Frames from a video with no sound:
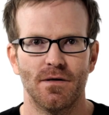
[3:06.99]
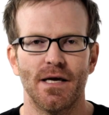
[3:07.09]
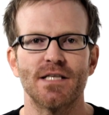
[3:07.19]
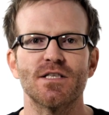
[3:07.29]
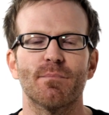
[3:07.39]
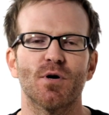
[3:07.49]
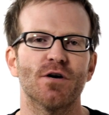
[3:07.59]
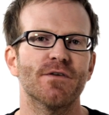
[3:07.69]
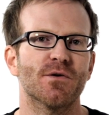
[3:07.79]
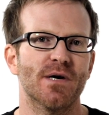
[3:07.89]
It's the
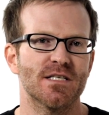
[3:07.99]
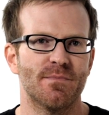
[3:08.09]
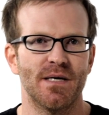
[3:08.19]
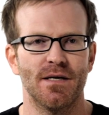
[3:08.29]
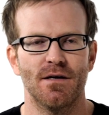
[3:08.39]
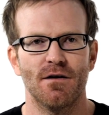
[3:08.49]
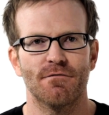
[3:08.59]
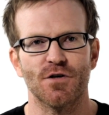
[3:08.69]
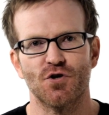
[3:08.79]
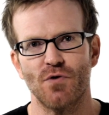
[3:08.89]
perfect recipe
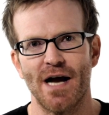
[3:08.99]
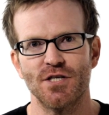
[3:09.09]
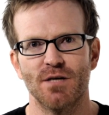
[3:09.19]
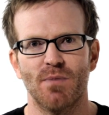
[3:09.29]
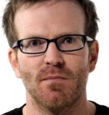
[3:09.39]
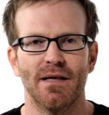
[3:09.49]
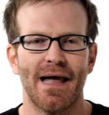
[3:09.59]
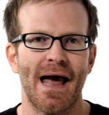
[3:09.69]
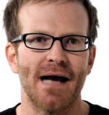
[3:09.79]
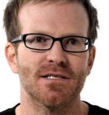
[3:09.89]
for tragic public
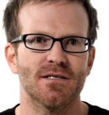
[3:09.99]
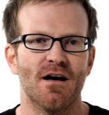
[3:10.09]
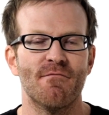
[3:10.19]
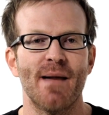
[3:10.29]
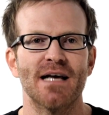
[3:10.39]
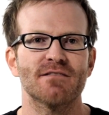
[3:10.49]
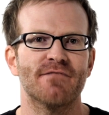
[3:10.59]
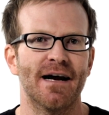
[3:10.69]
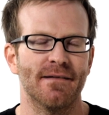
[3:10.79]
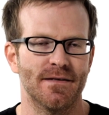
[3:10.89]
acts of mass
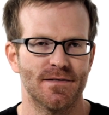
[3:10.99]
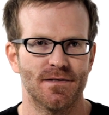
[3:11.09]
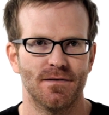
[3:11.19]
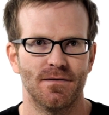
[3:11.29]
violence,